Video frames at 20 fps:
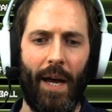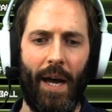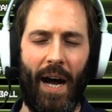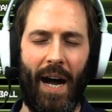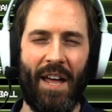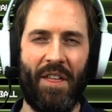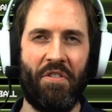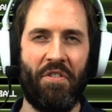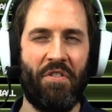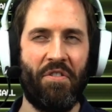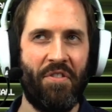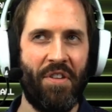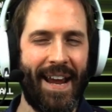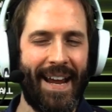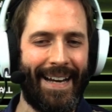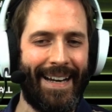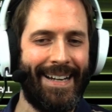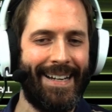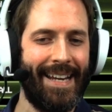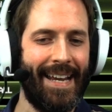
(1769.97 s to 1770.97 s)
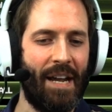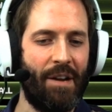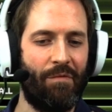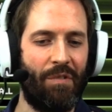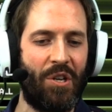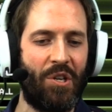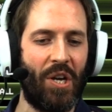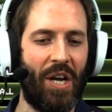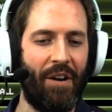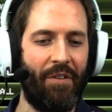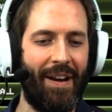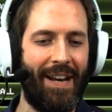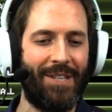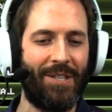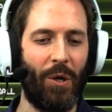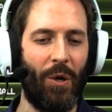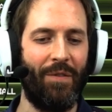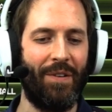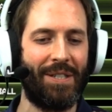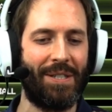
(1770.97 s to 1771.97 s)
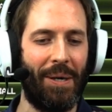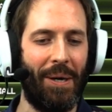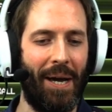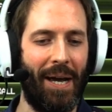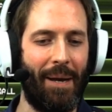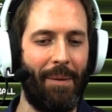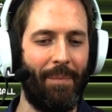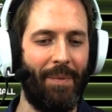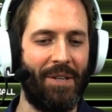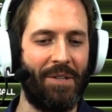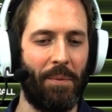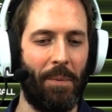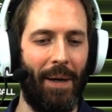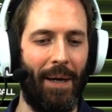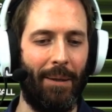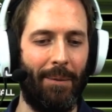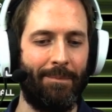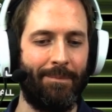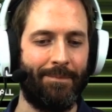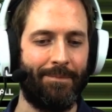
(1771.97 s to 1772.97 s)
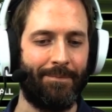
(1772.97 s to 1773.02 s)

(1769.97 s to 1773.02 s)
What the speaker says: I think it regenerates over time as well.